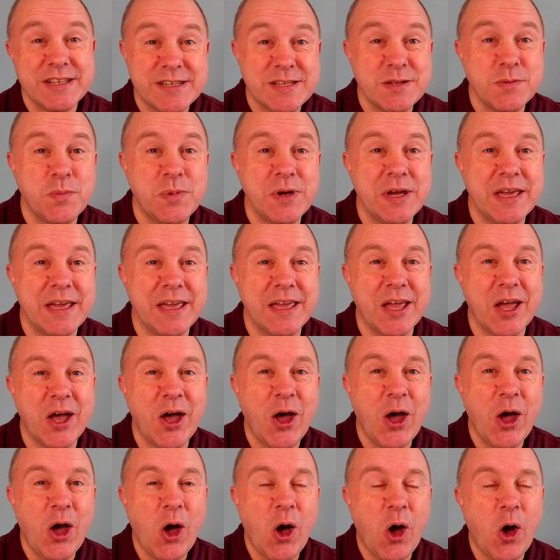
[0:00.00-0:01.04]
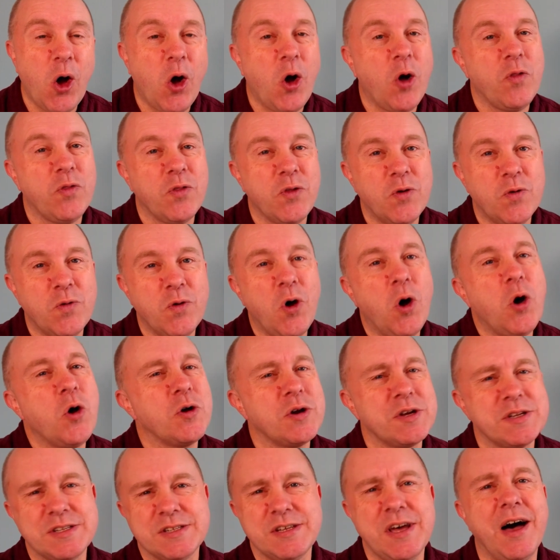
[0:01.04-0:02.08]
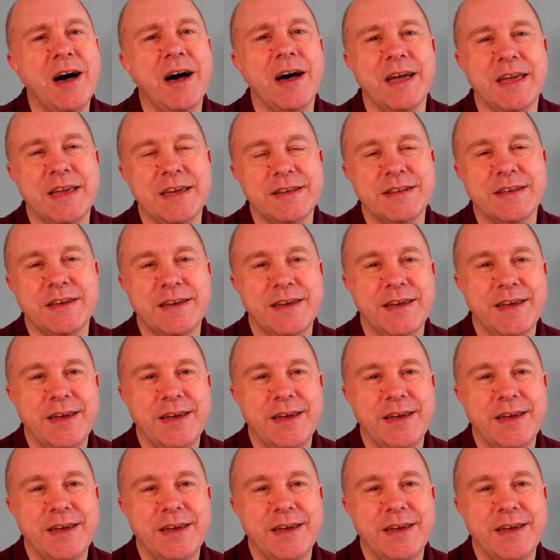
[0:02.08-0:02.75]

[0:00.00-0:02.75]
to be on the wrong side